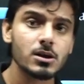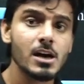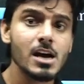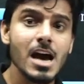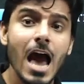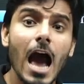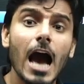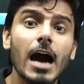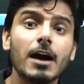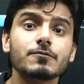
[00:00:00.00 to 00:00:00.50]

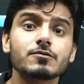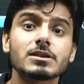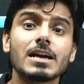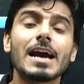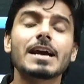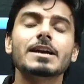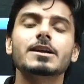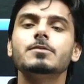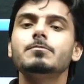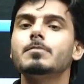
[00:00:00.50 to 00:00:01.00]
have signed
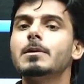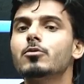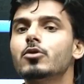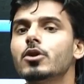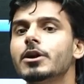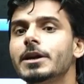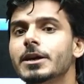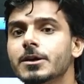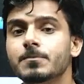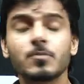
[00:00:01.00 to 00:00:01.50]
a
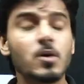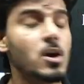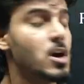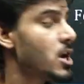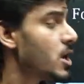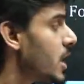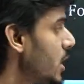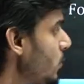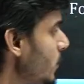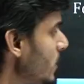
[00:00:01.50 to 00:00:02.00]
memorandum
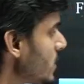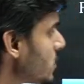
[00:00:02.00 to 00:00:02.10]
in which,